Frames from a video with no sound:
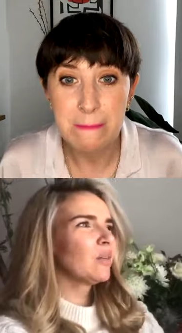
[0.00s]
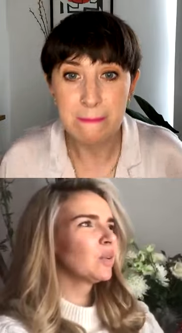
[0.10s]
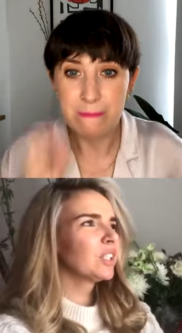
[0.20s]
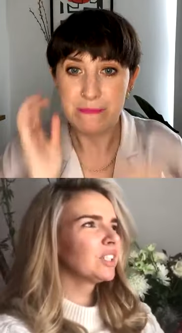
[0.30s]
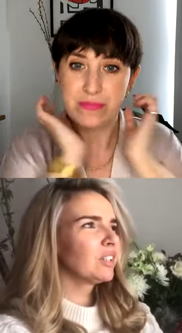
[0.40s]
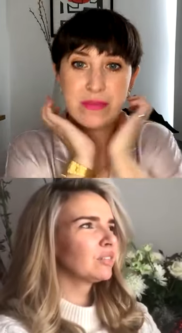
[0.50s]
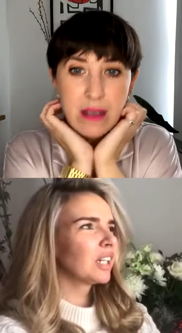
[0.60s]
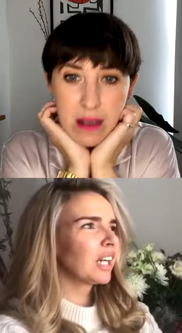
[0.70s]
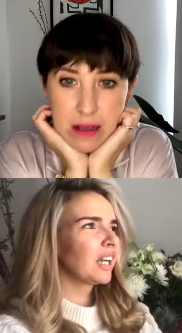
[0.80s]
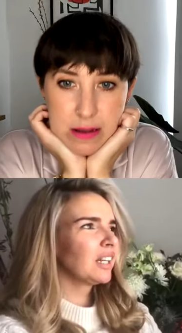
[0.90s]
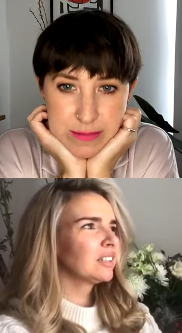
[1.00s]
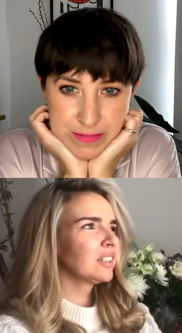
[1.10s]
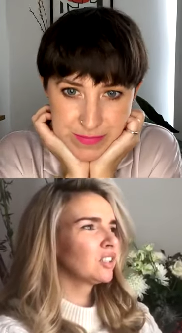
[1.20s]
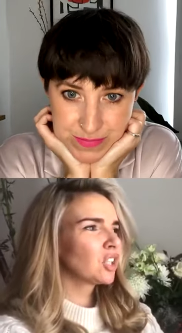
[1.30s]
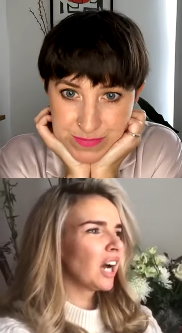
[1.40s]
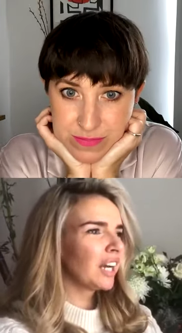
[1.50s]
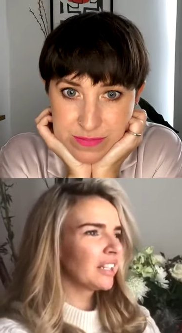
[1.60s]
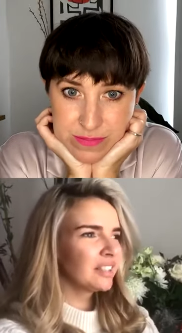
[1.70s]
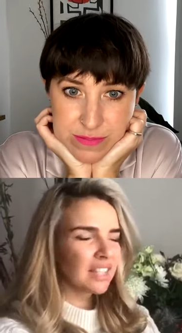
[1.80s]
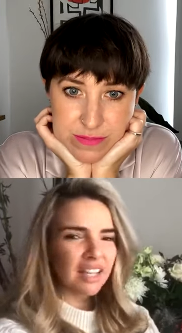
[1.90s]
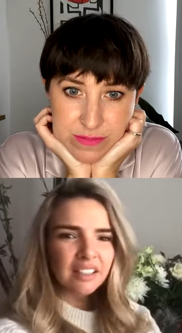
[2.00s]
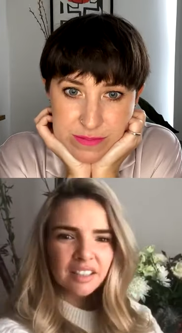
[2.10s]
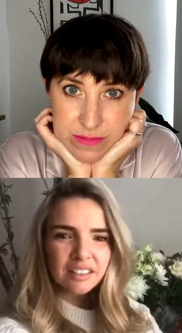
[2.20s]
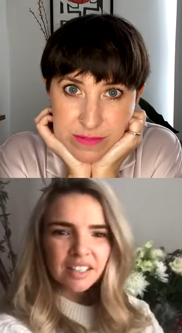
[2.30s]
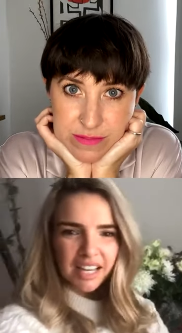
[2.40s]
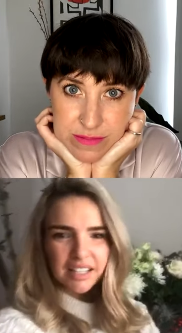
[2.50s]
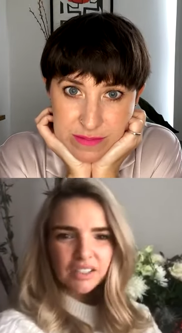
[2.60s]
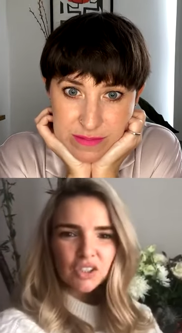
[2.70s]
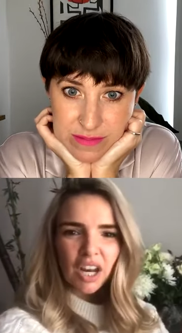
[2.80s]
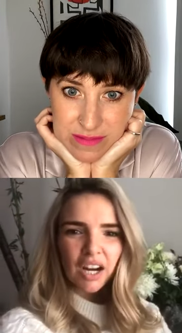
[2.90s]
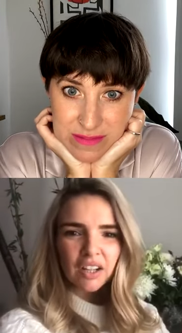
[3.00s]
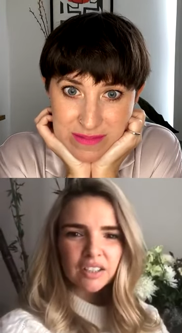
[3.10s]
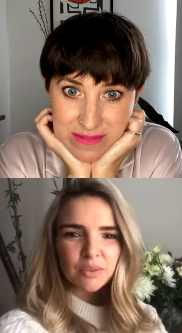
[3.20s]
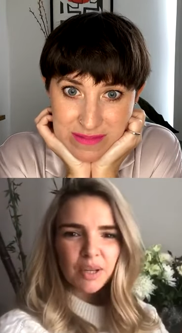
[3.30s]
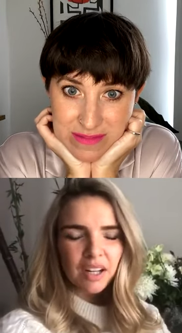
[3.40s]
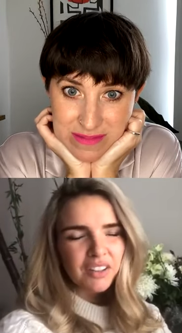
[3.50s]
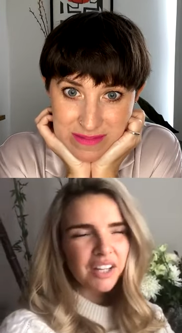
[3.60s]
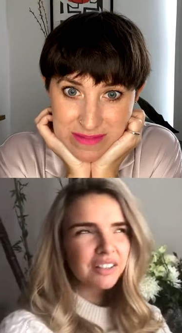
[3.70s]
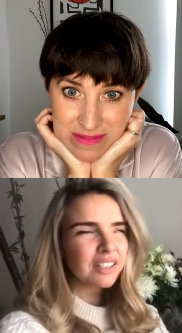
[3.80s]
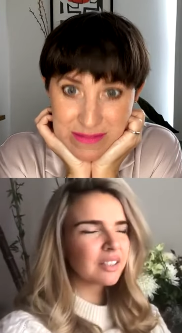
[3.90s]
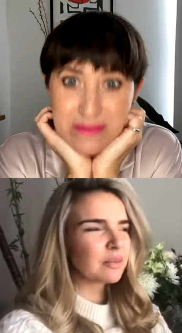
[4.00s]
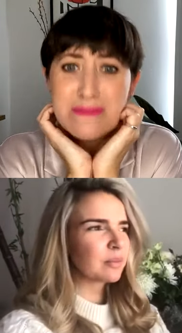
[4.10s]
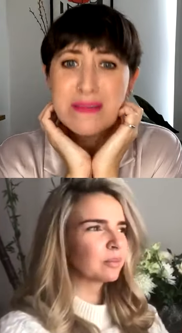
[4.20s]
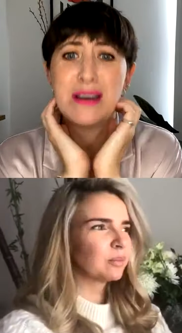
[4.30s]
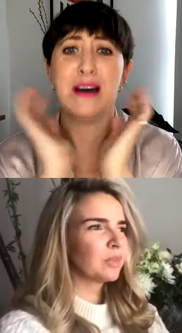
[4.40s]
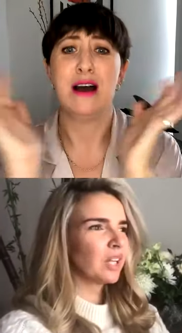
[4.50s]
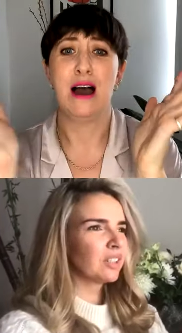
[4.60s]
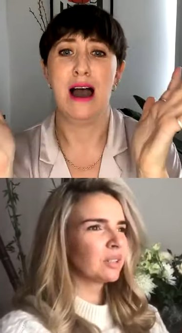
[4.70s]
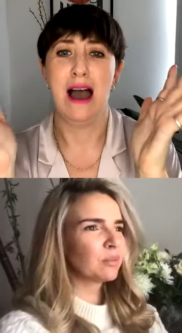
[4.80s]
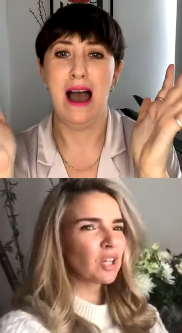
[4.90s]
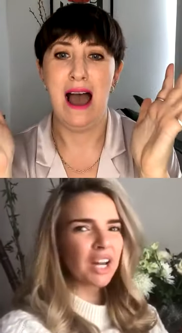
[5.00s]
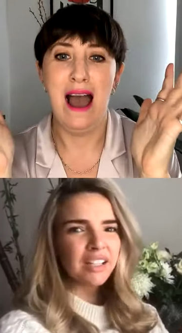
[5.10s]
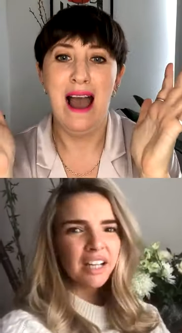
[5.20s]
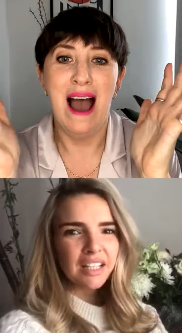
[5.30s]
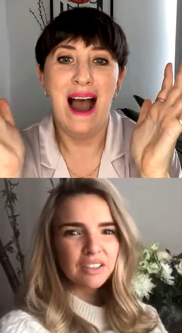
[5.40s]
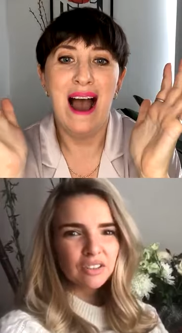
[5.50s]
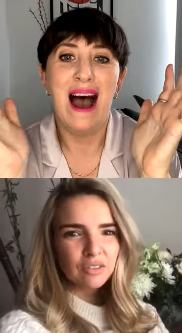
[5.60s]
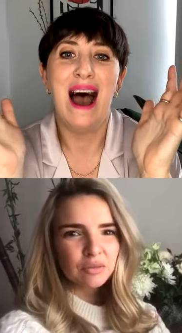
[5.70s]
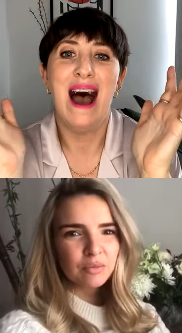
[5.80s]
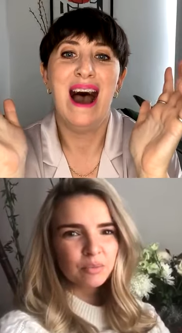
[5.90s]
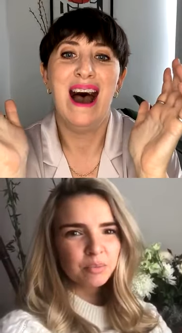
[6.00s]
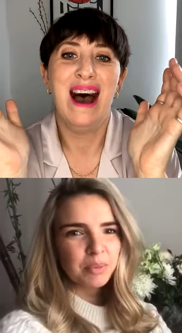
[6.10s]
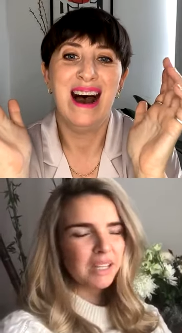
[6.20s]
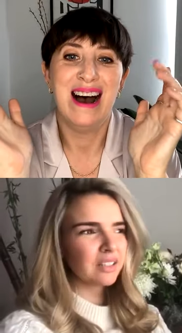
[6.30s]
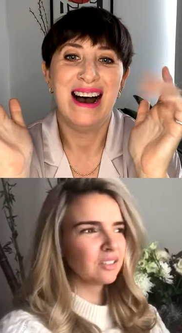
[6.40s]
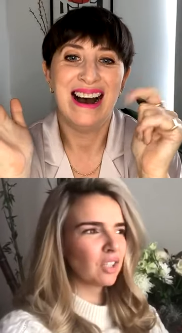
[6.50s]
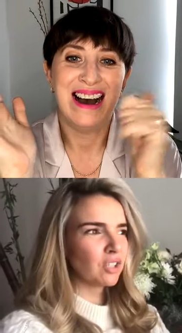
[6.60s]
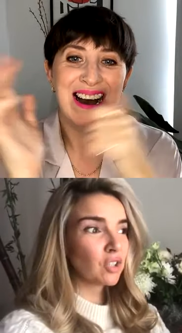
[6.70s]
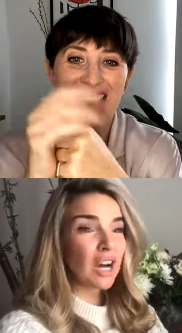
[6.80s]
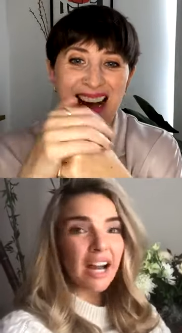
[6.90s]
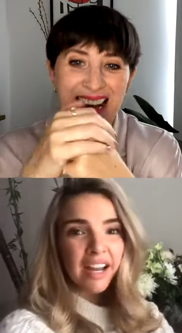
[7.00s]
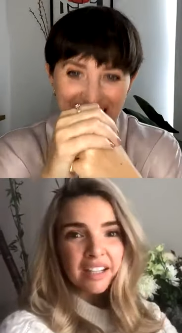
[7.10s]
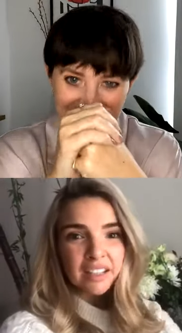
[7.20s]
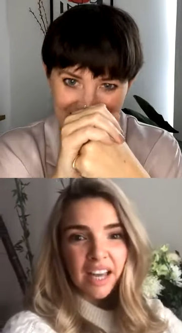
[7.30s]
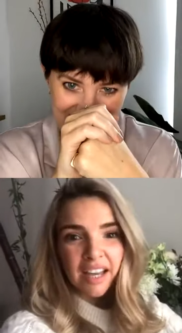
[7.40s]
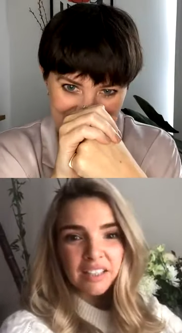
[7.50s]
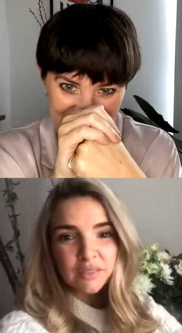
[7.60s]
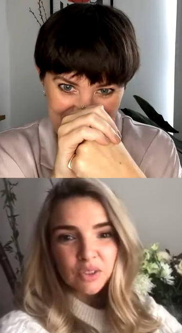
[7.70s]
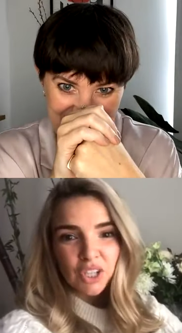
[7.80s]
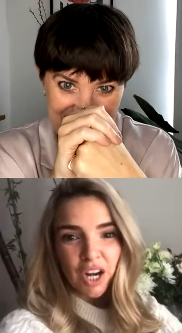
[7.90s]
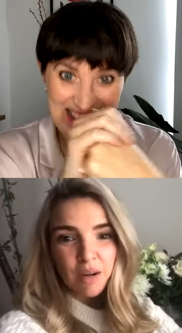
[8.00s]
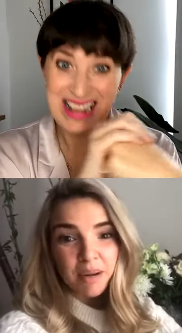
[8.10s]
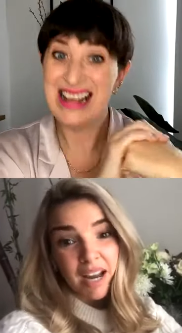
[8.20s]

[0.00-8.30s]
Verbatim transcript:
Speaker 1: I want to do really do try to sing it like Cher as well. Not that I'm um, not that I'm trying to like be a, a drag act of Cher, but